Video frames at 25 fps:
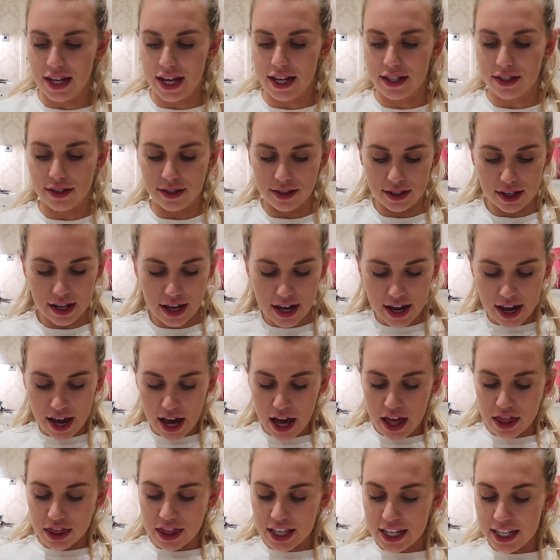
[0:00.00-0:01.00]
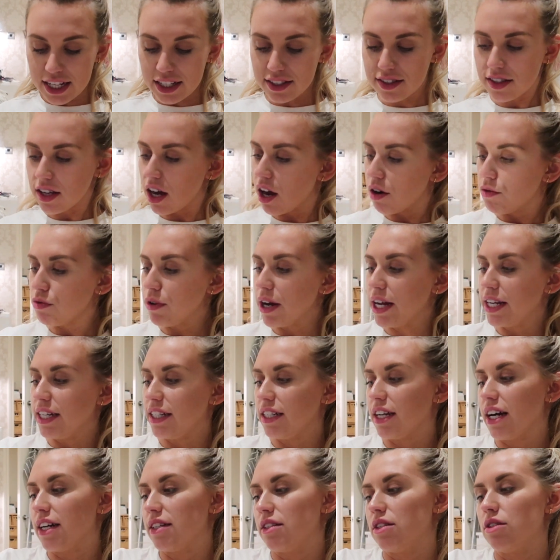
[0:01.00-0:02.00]
knits. These are
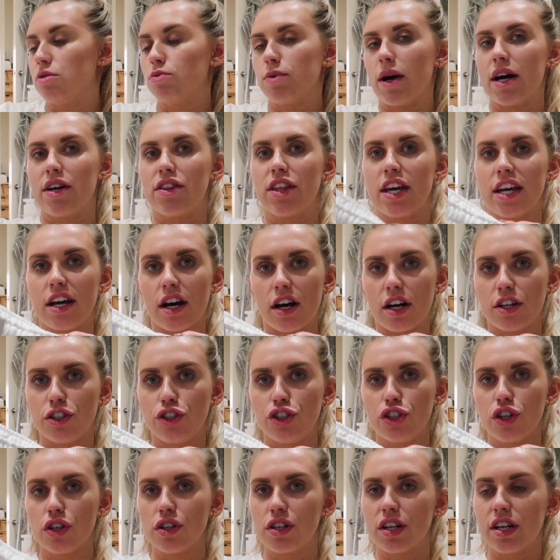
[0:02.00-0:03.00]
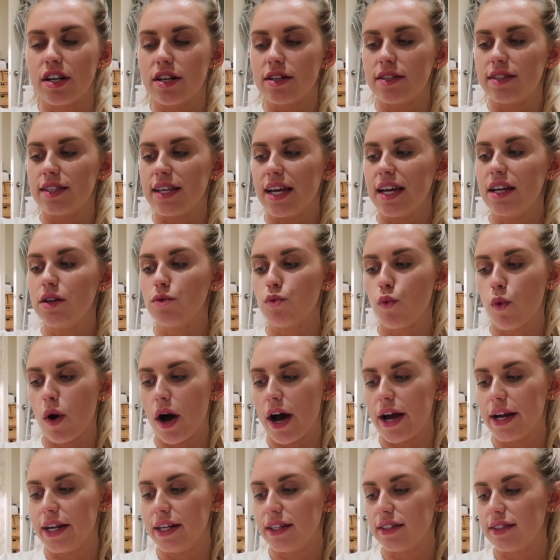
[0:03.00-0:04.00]
really nice as well. They are joggers in
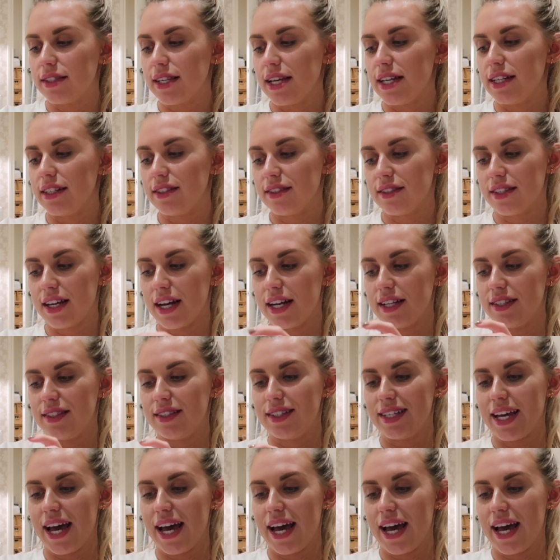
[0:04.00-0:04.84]
white in a size